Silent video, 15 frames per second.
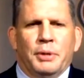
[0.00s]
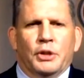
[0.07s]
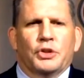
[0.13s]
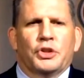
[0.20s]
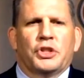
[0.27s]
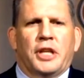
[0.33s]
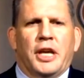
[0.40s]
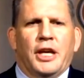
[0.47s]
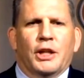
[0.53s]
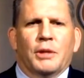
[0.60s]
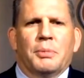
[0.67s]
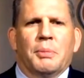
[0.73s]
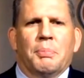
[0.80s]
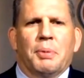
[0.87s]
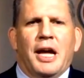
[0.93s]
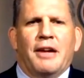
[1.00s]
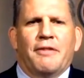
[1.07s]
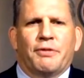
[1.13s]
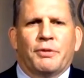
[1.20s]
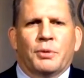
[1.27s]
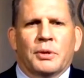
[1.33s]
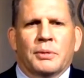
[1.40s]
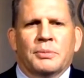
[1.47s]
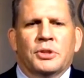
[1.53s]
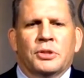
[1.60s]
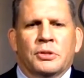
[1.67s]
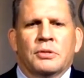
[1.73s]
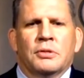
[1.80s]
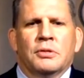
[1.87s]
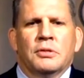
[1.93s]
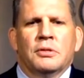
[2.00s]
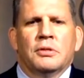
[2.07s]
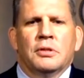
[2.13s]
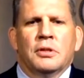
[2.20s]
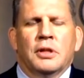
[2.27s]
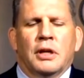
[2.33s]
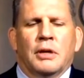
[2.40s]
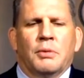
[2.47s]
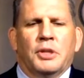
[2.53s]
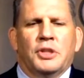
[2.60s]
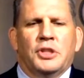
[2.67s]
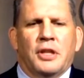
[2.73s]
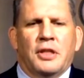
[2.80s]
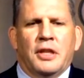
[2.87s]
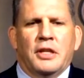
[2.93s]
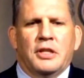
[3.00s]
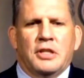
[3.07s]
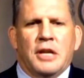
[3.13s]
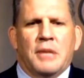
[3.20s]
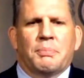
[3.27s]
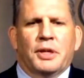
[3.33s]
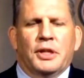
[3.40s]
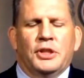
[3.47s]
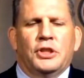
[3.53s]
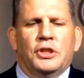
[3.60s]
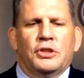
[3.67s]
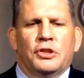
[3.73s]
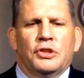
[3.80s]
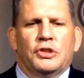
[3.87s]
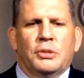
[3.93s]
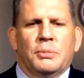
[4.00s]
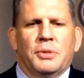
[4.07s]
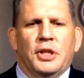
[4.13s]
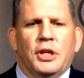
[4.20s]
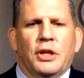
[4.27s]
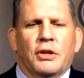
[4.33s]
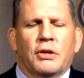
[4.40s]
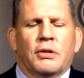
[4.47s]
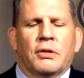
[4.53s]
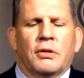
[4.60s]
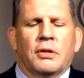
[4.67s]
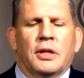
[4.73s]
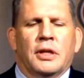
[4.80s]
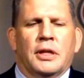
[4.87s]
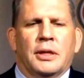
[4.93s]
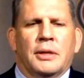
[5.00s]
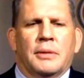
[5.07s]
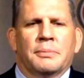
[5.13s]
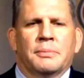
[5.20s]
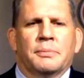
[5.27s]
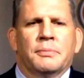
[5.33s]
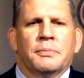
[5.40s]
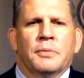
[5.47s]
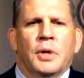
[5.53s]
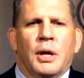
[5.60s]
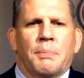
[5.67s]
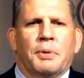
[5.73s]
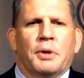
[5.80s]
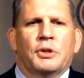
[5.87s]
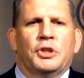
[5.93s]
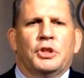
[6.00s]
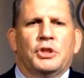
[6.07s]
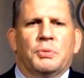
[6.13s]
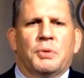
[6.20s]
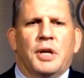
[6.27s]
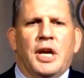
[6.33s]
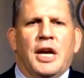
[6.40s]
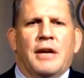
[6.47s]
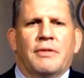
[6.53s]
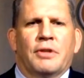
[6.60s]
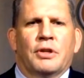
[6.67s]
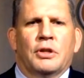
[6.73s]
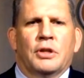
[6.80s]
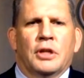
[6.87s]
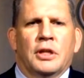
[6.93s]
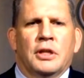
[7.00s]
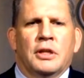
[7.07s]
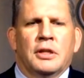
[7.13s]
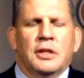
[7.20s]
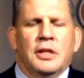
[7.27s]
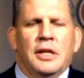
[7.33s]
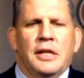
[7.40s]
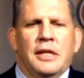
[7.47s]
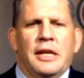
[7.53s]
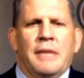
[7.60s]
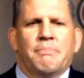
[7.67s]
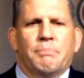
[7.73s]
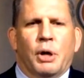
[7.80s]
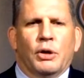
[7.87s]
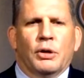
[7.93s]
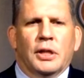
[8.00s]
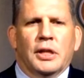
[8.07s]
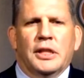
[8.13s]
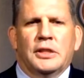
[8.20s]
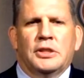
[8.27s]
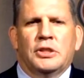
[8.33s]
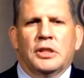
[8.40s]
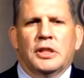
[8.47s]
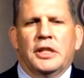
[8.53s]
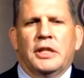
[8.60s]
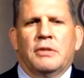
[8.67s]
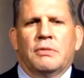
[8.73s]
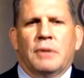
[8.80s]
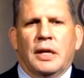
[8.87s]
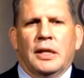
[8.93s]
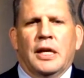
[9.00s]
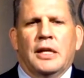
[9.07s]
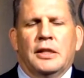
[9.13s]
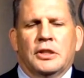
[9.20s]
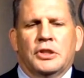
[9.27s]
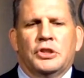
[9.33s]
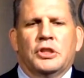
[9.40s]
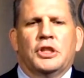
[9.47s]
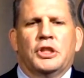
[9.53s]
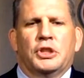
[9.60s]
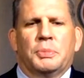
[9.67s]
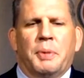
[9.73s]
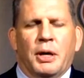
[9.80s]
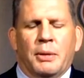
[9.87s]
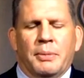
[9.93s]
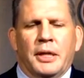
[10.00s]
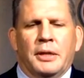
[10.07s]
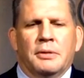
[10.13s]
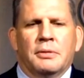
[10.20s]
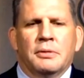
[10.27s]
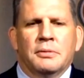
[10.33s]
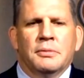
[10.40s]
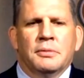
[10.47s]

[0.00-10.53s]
build scalable platforms, which I think Tech Bridges and some of the other approaches we have are good; and then boldly and relentlessly experiment.